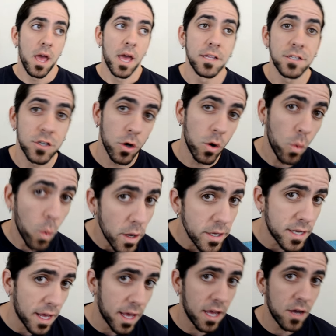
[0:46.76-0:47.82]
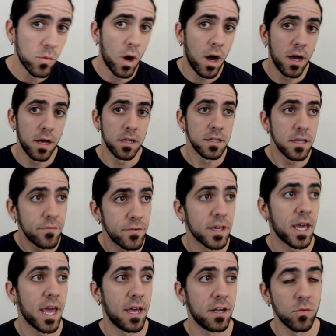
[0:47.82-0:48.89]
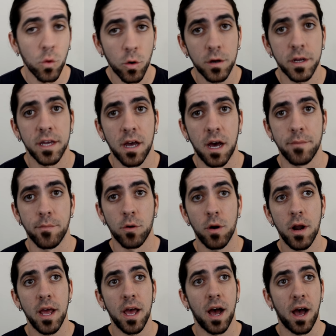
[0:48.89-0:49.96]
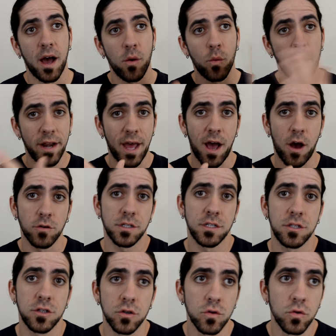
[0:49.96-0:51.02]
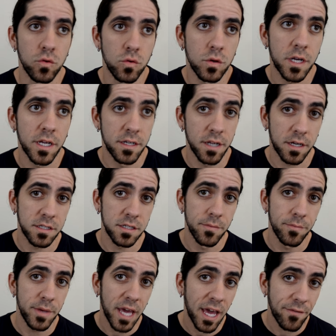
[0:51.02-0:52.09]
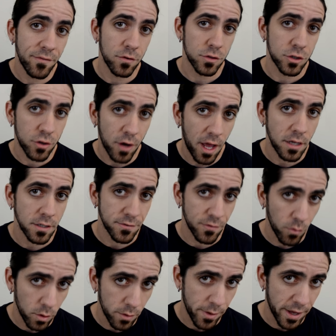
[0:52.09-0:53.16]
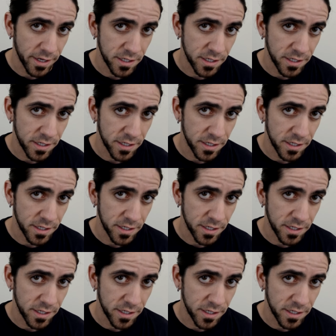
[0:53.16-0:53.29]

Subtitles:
And so one day, while living and working on Morea, I went out to conduct some behavioral trials for one of my